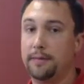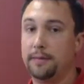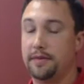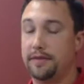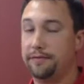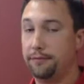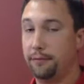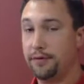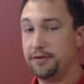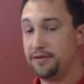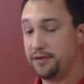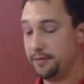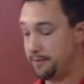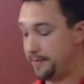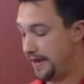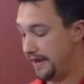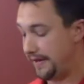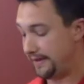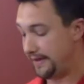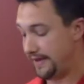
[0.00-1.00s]
The force your
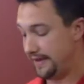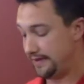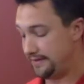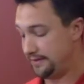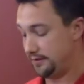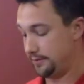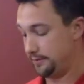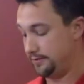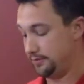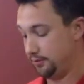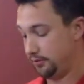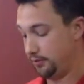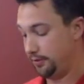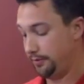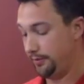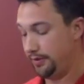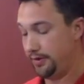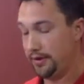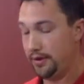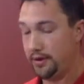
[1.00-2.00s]
back has to absorb